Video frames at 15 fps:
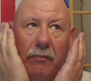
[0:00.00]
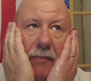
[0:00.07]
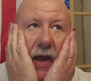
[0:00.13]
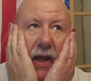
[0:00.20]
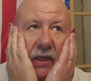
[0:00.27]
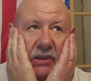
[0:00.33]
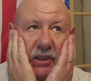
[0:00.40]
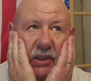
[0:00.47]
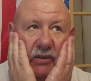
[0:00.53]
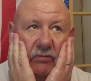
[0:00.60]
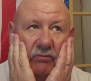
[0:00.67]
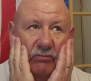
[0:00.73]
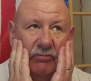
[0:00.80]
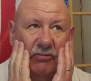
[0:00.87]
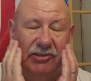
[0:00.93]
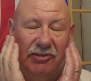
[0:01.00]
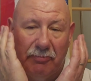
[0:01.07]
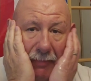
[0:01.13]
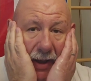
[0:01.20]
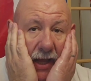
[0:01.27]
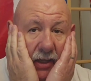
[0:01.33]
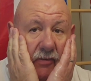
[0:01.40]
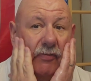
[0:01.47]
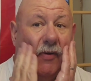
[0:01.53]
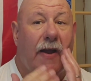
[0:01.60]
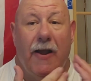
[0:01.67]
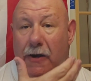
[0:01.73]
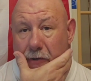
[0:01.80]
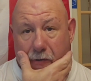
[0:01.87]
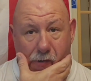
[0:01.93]
the matching
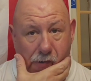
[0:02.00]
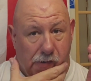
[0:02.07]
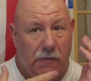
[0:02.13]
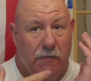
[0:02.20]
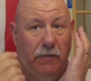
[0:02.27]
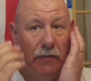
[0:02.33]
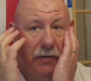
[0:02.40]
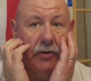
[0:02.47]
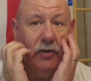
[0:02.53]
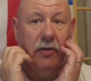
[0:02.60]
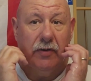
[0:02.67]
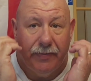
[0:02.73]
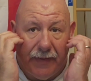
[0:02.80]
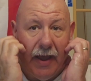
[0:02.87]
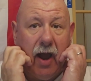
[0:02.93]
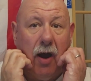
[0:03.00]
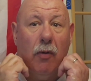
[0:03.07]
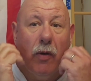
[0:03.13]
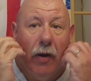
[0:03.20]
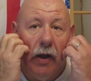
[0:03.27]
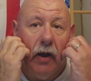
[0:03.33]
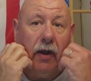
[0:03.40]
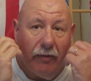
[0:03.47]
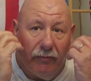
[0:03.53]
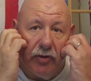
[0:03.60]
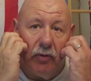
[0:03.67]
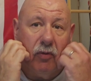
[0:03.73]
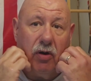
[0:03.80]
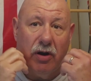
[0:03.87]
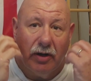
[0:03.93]
manufacturer and do it that way
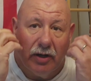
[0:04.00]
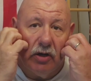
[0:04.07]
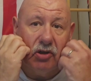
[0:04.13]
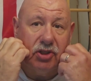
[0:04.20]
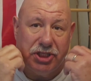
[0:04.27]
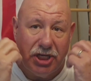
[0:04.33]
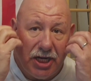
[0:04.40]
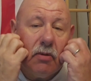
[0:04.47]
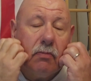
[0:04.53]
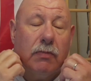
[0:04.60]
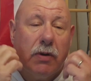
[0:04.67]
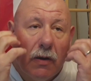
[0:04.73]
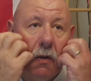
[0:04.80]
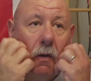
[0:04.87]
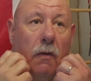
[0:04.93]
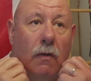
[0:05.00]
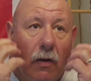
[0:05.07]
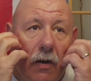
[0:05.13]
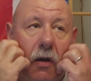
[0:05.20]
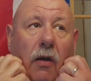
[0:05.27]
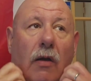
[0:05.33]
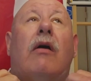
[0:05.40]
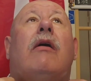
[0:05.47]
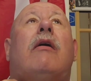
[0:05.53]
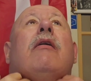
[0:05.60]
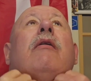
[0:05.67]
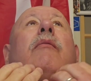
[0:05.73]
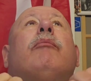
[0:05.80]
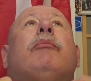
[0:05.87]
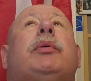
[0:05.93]
if you want to go cheap.
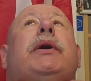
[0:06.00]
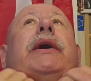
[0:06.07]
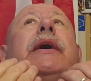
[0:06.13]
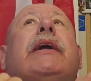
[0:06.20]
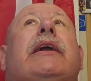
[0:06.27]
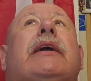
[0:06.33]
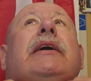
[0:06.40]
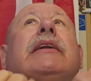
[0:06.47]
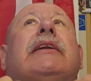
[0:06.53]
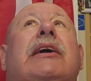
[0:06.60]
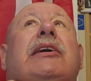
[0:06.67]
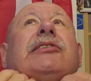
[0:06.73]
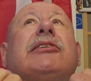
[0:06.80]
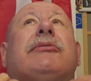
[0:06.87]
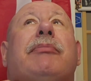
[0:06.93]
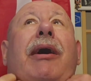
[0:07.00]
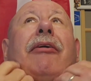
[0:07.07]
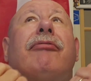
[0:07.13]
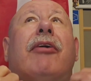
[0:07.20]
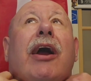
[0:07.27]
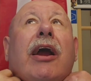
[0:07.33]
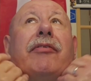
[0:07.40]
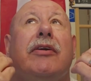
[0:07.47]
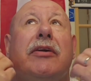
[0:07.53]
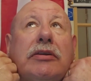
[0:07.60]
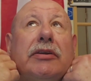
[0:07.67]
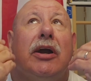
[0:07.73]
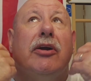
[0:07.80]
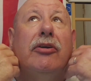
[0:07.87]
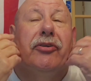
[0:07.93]
But this is my
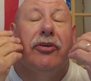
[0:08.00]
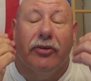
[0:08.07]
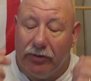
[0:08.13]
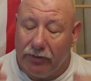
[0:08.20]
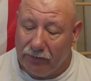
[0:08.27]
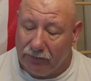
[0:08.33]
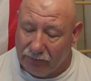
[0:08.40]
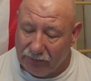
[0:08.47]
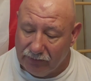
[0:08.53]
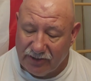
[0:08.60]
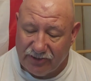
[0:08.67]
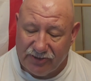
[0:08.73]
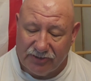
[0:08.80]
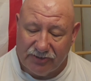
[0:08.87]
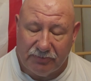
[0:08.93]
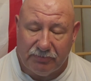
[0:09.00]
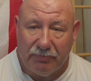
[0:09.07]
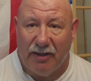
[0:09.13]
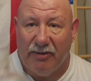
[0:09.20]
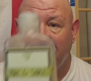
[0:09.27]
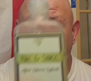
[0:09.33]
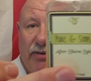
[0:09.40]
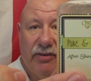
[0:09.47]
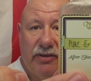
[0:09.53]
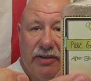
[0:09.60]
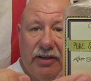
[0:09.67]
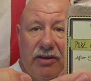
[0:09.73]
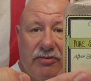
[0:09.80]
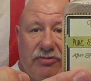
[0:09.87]
favorite go-to. This is my favorite